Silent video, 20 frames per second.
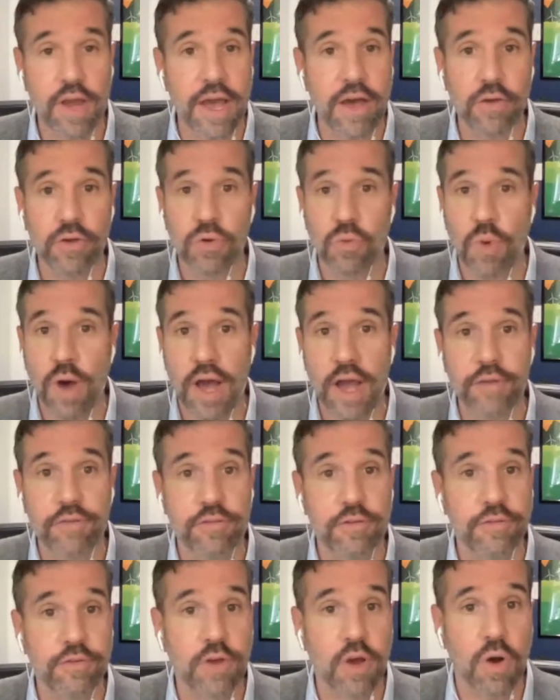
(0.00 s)
I don't know why
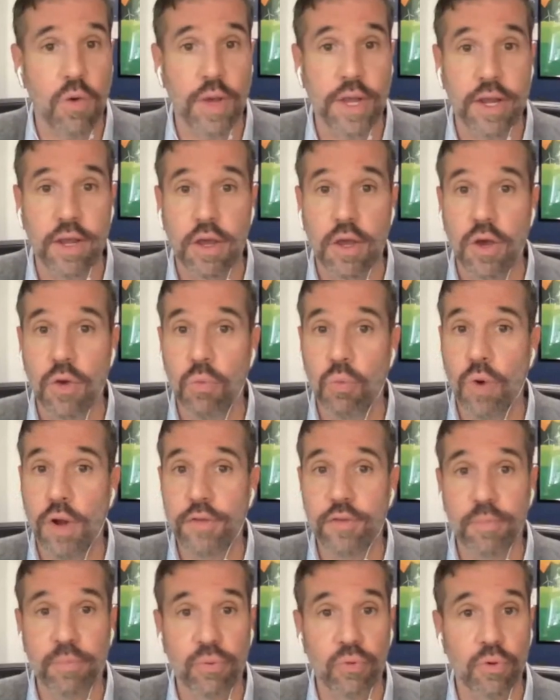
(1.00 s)
she's going,
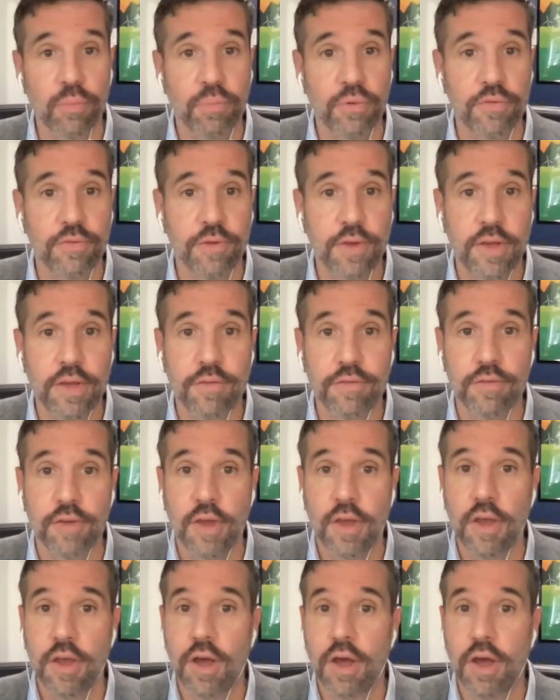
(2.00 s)
what the purpose is.